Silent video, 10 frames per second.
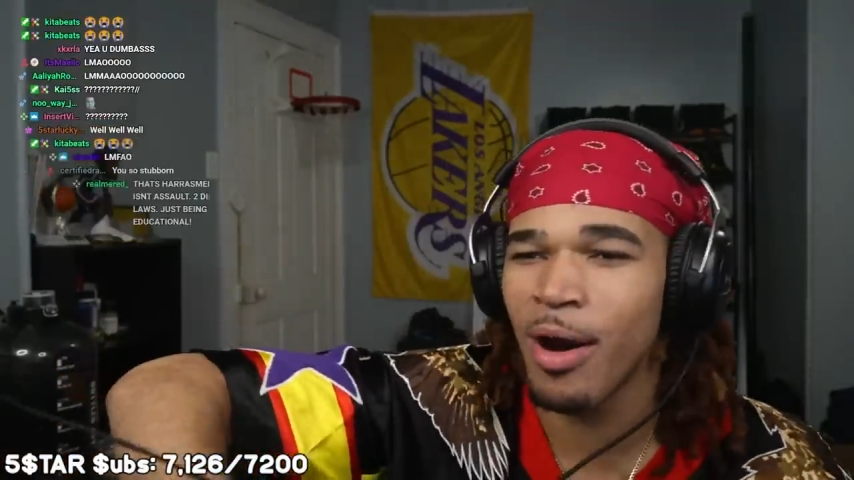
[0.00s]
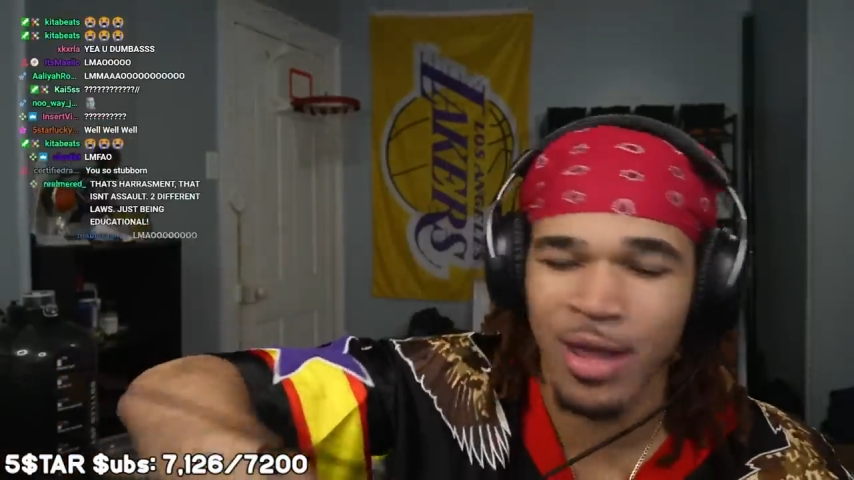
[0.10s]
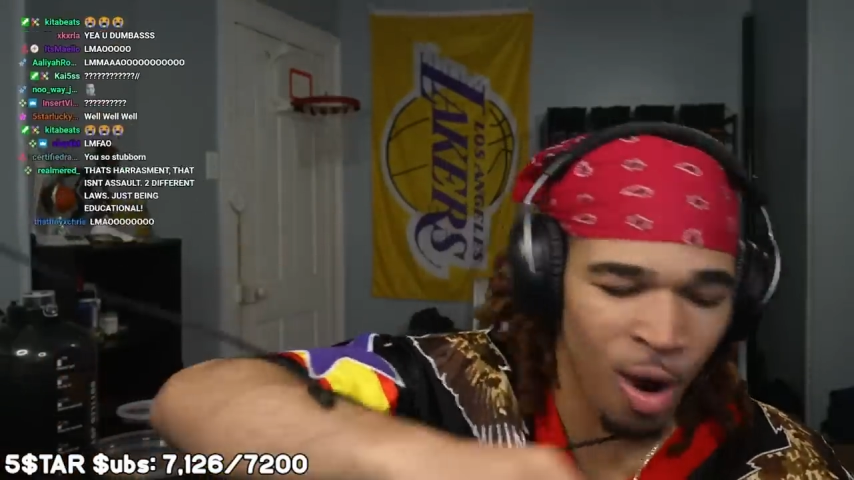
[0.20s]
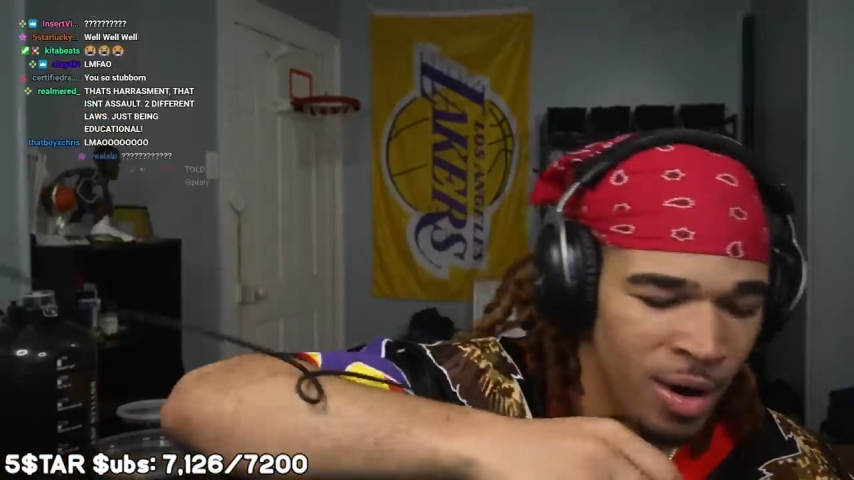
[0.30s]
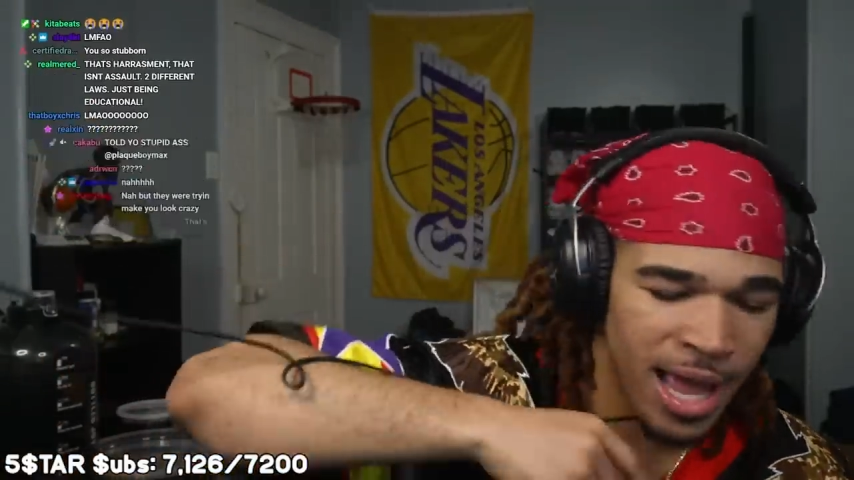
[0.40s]

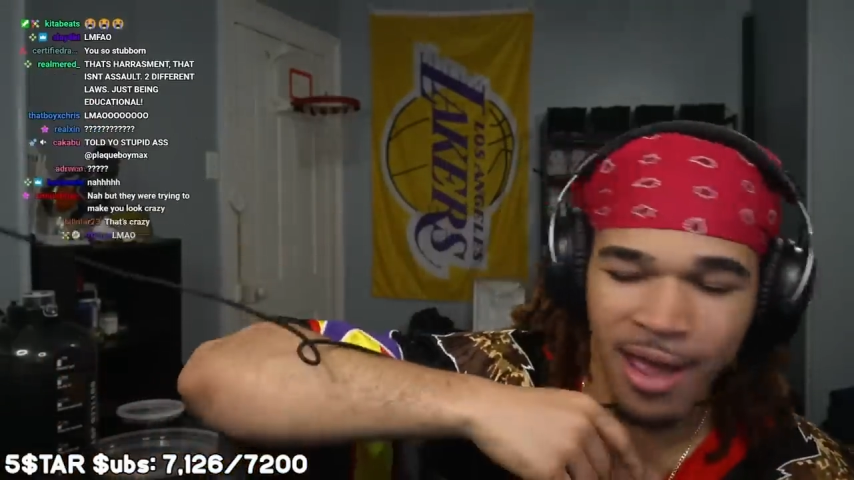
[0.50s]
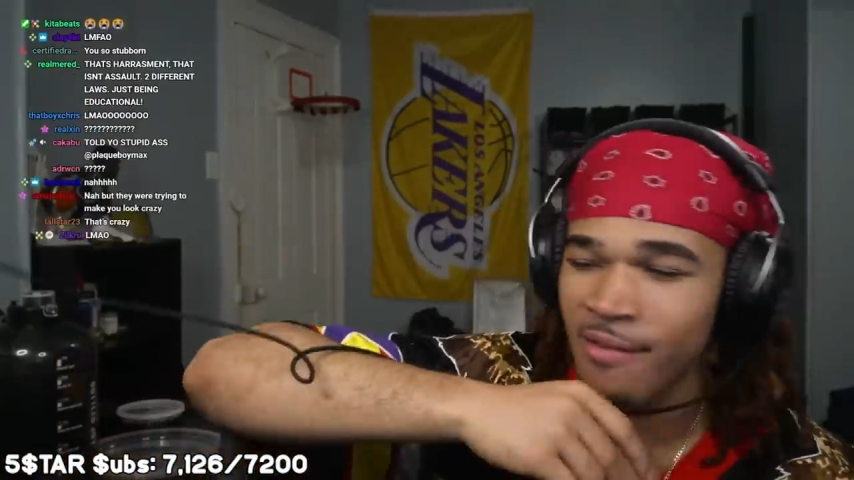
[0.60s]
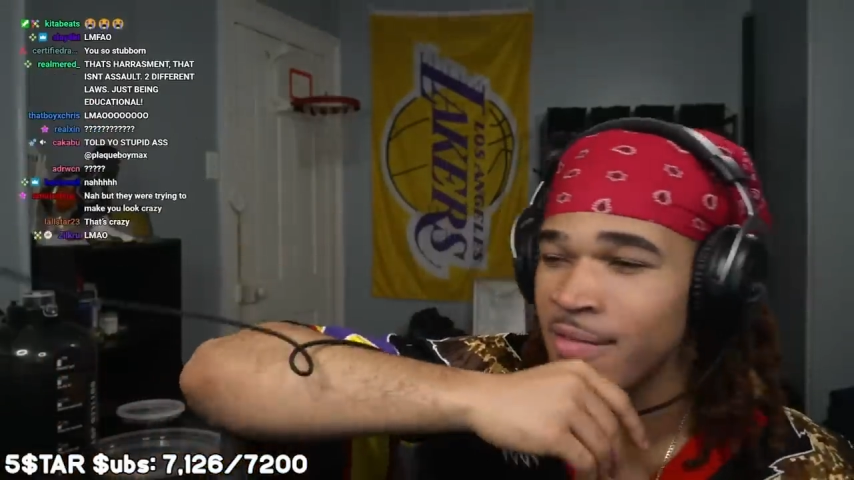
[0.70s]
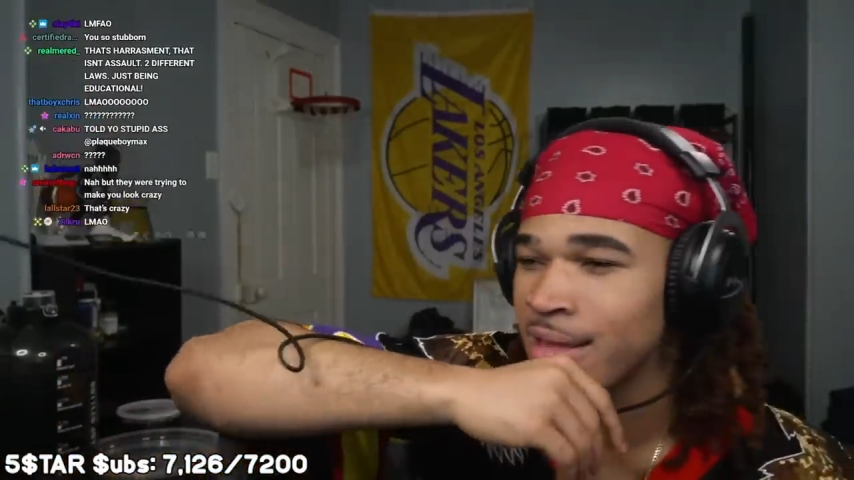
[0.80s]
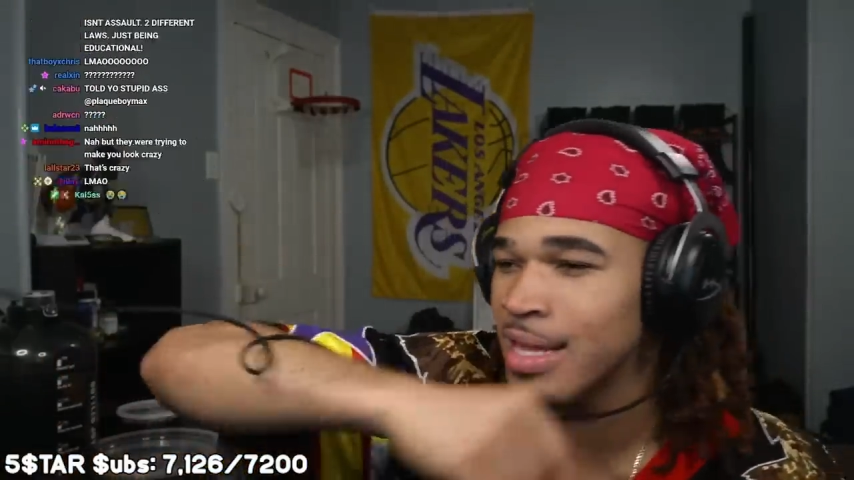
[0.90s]
Yo, Kev,
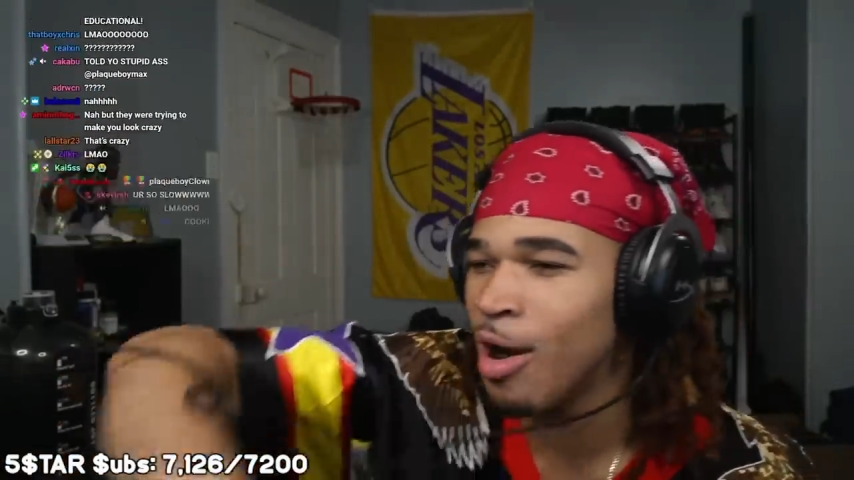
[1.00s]
yo,